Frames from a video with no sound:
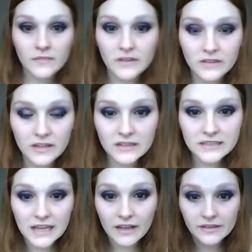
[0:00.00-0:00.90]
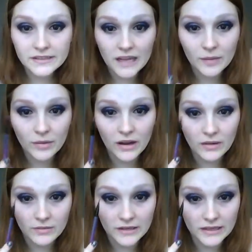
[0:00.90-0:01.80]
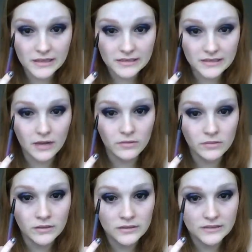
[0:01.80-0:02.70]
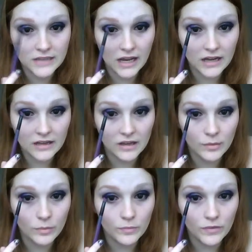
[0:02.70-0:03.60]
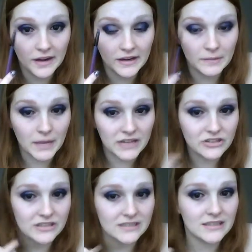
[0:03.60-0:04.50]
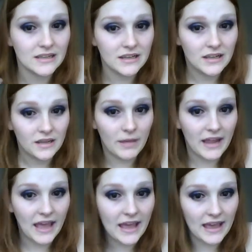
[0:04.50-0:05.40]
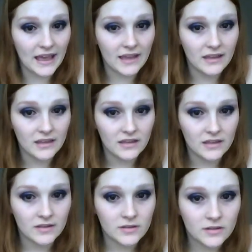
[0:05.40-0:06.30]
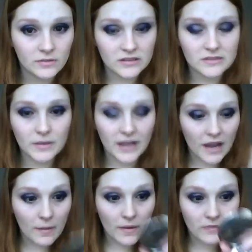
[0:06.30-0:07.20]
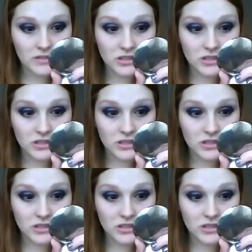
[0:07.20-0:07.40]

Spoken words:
So you can tell this eyebrow is now darker and it matches my hair because my eyebrows are